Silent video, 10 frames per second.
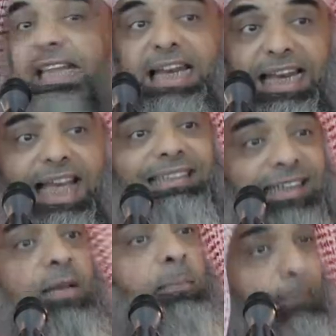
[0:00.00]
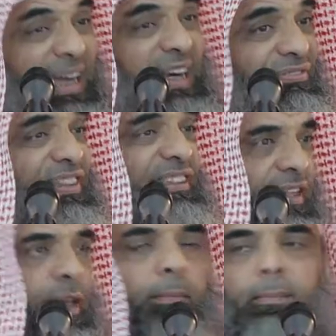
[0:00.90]
then let him benefit
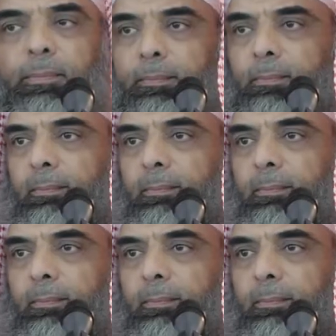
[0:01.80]
him.